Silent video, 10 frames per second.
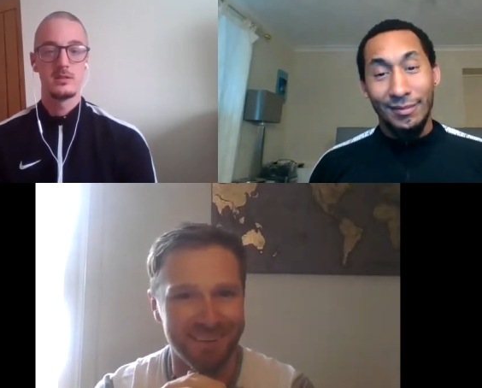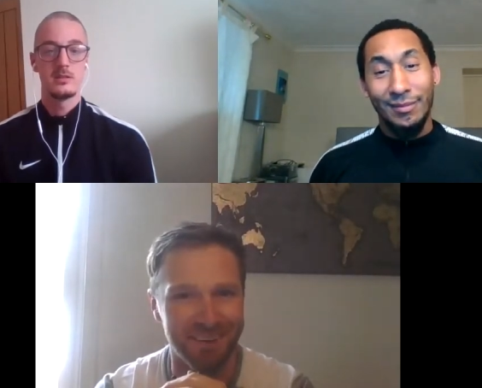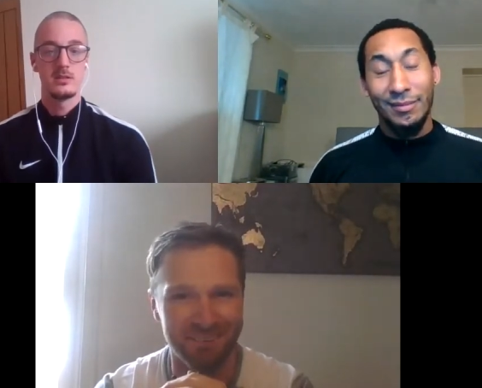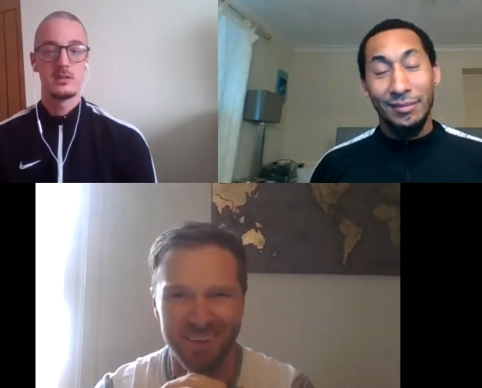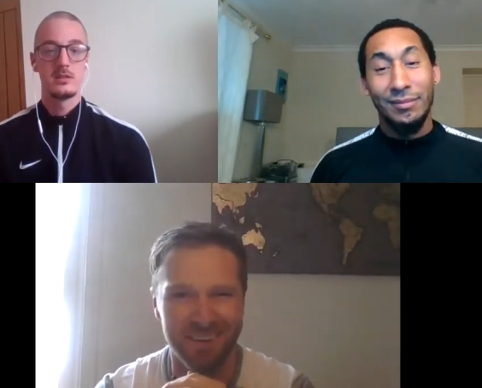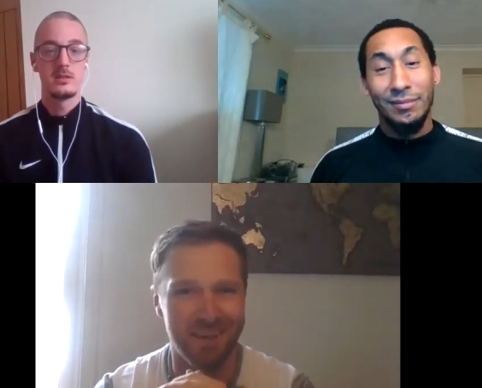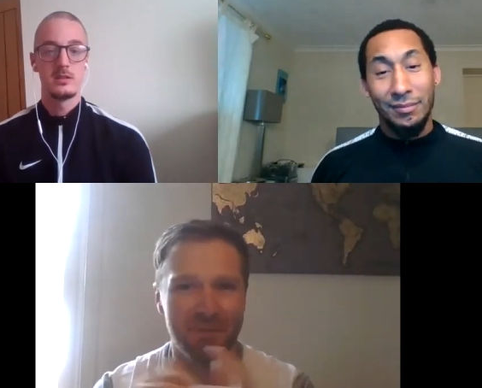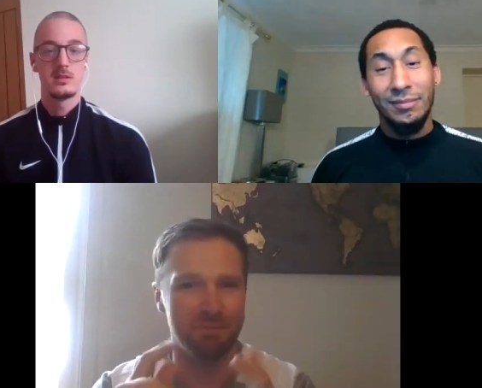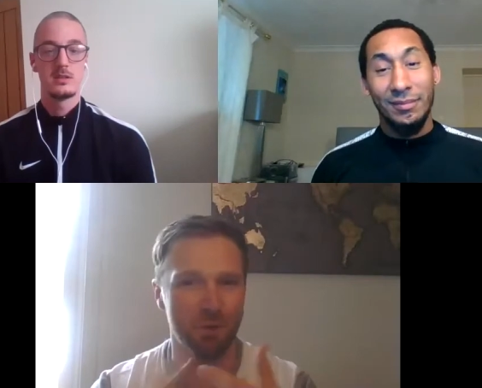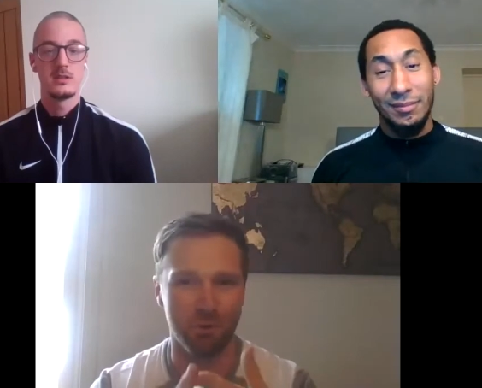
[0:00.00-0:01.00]
Speaker 1: You know, they
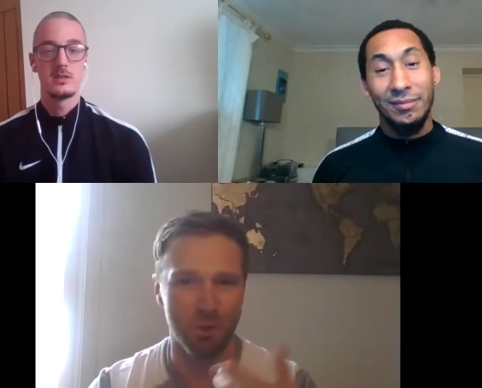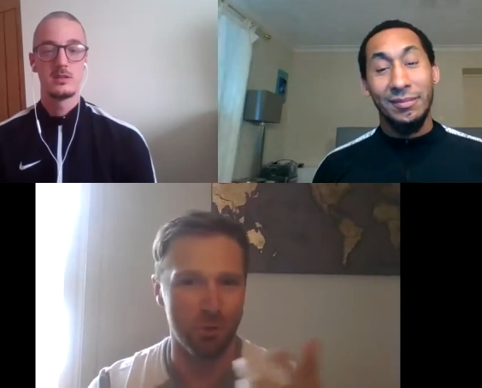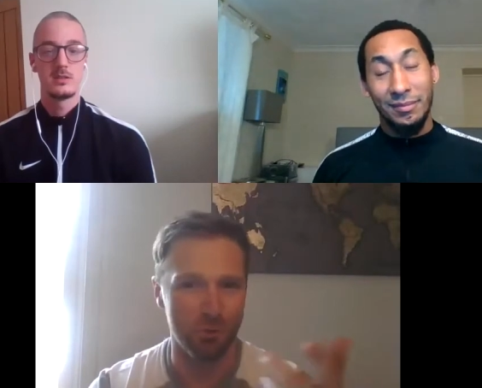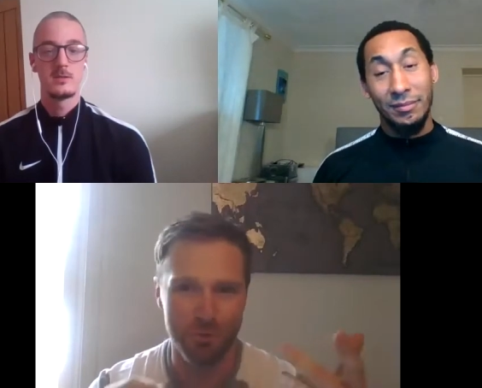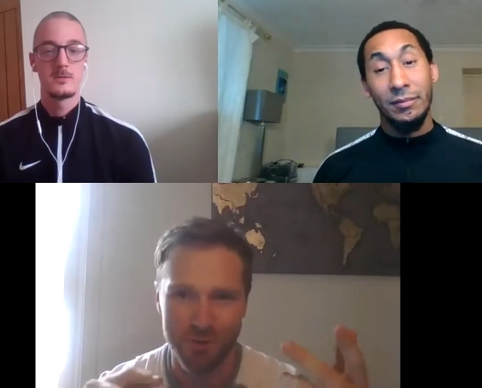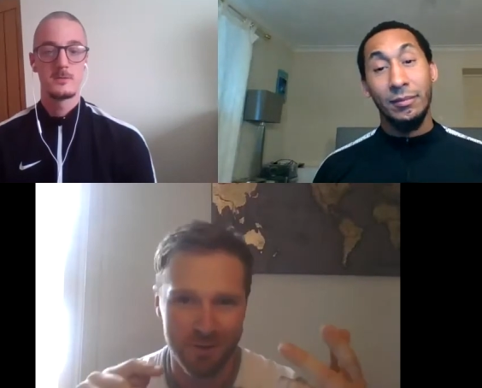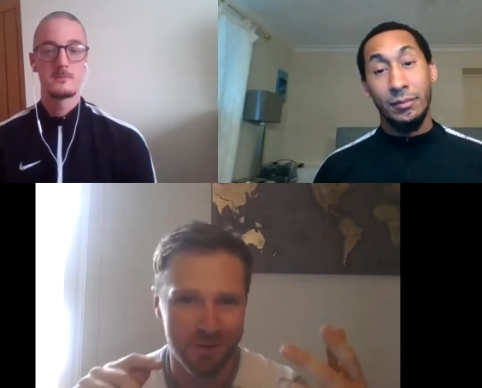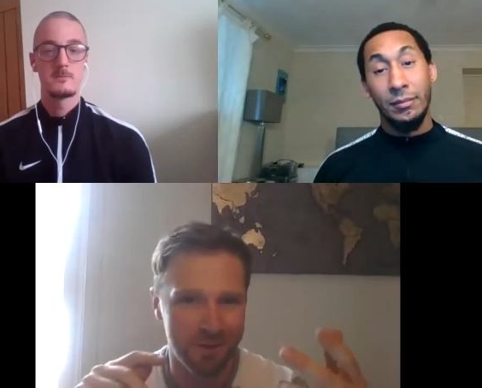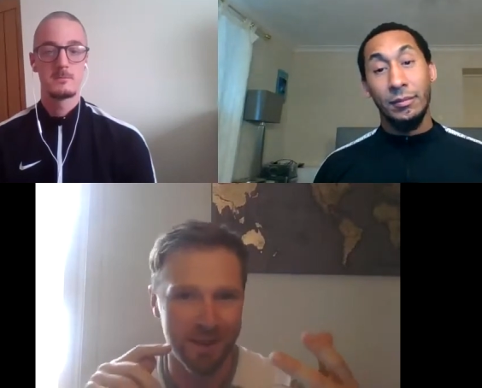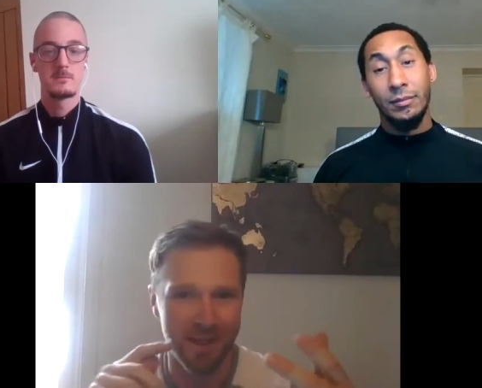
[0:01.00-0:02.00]
have no goals.
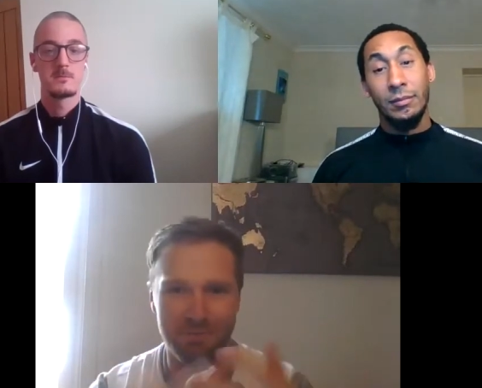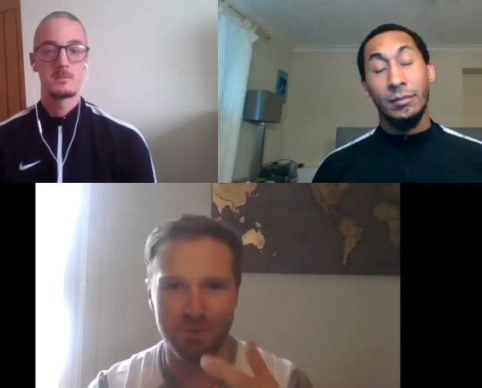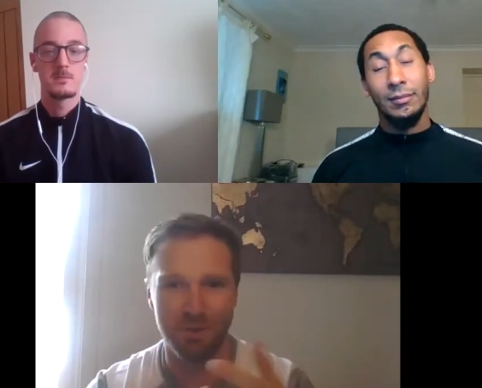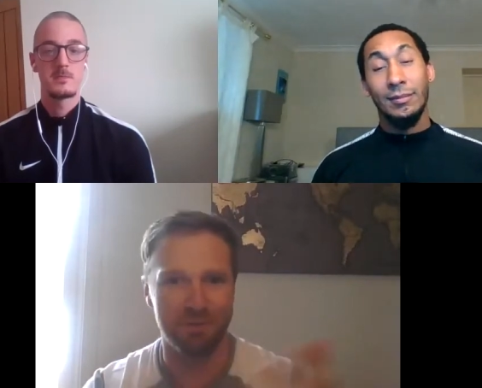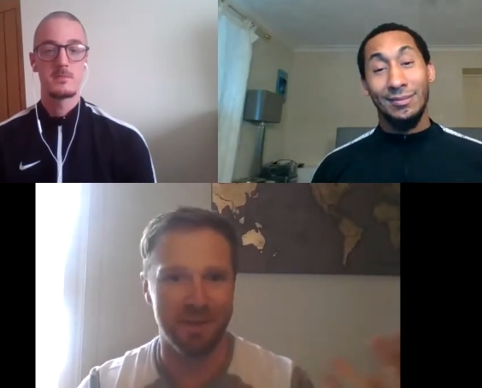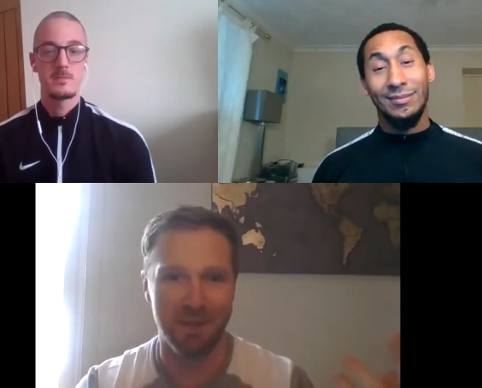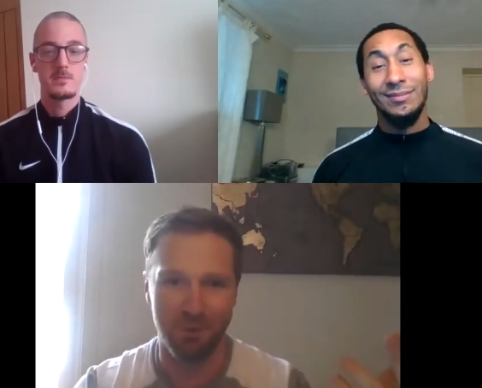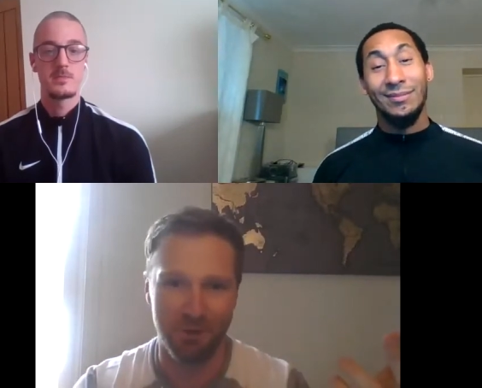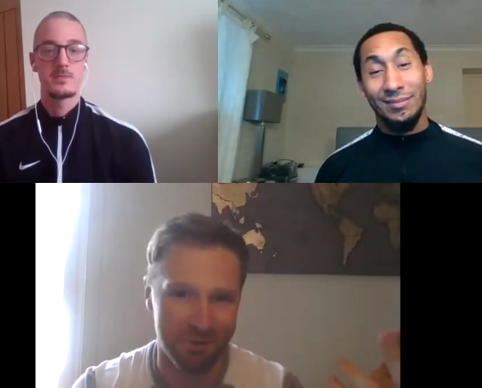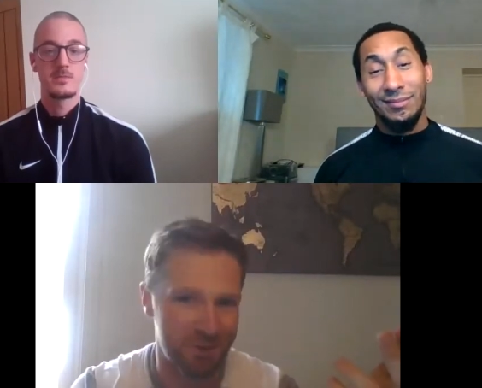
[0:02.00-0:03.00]
They have nothing they
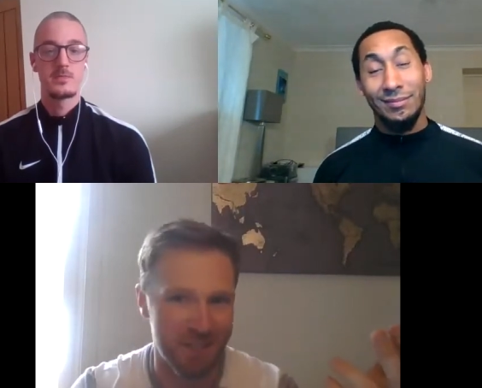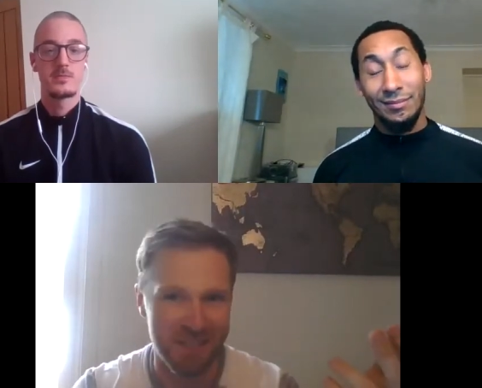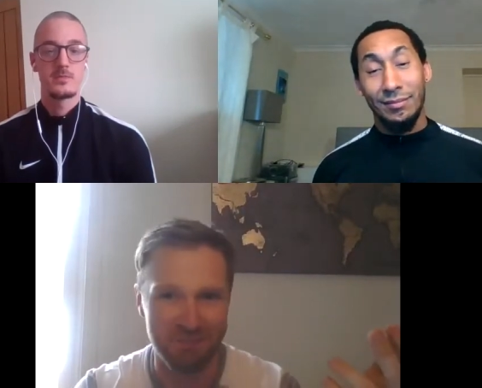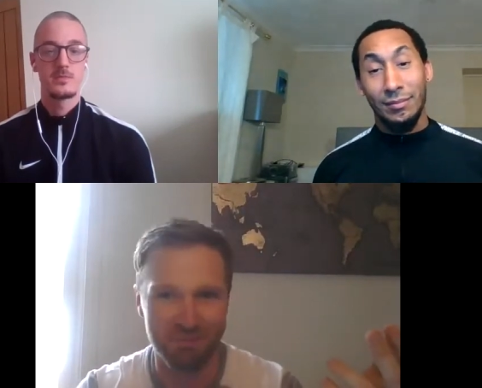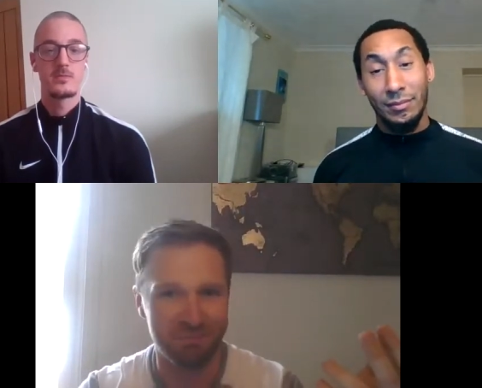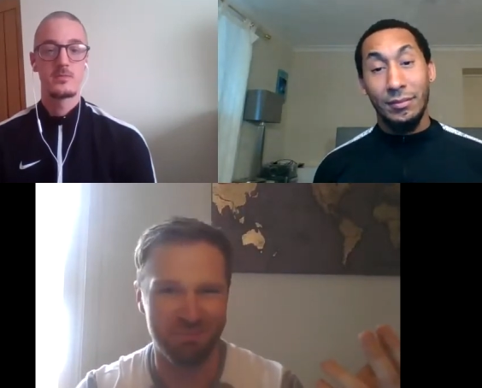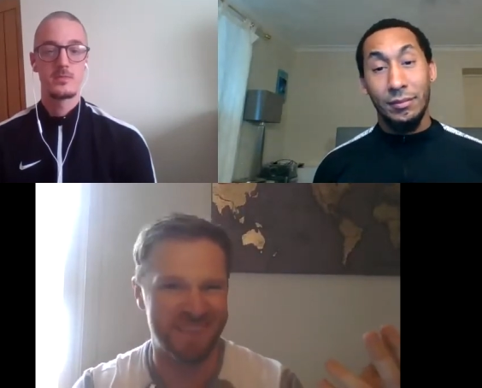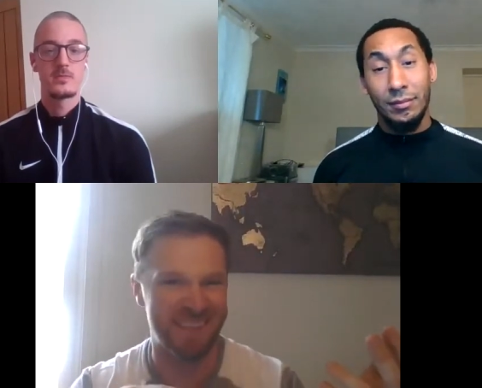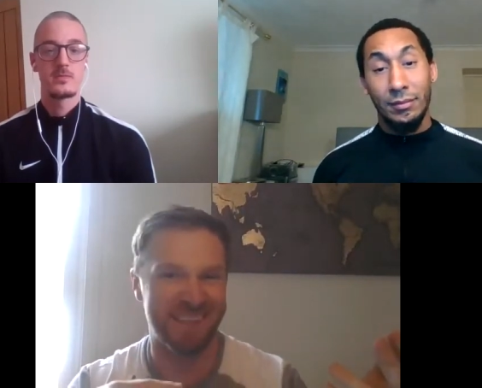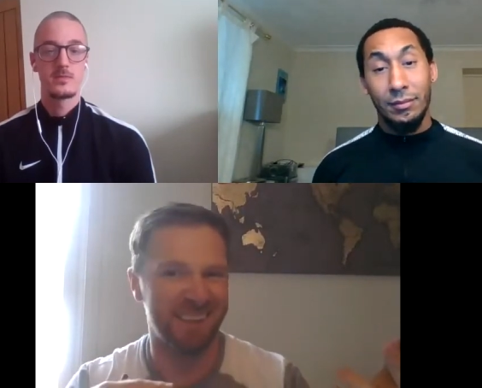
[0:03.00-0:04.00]
want to achieve,
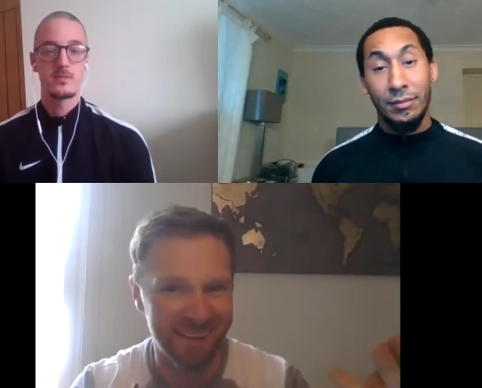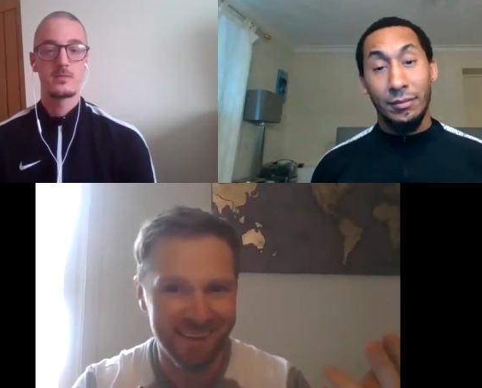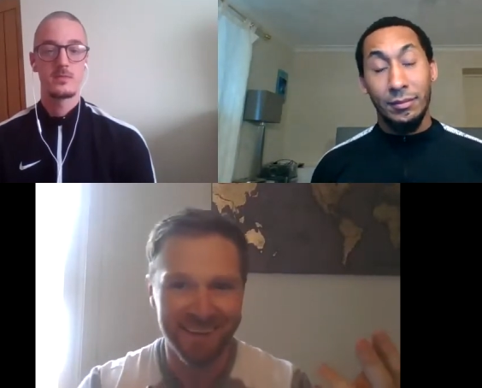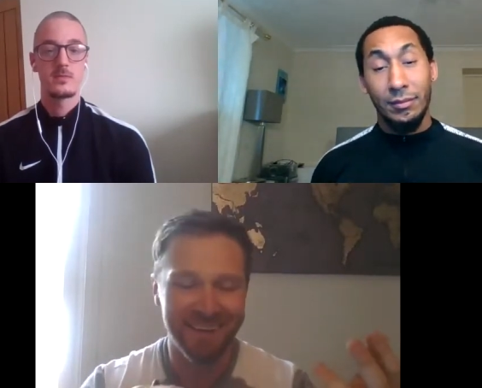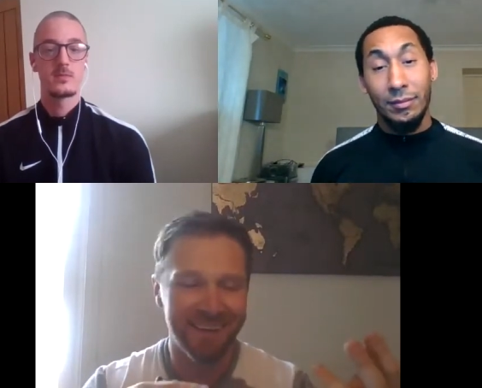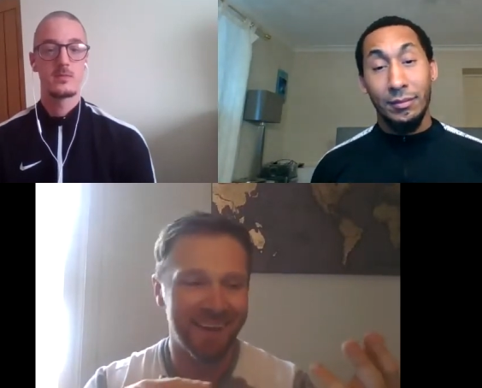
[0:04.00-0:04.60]
particularly.